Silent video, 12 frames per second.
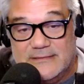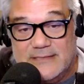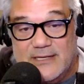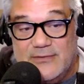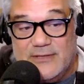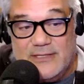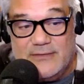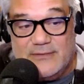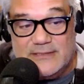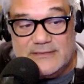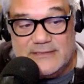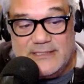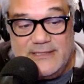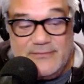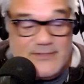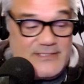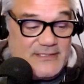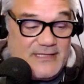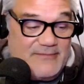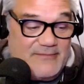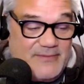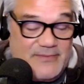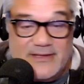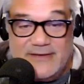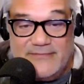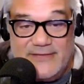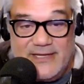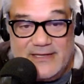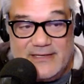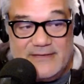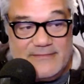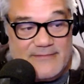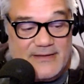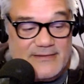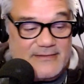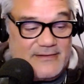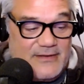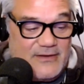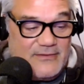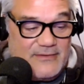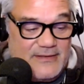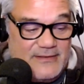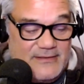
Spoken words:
And then we still have people that have taken it, like, and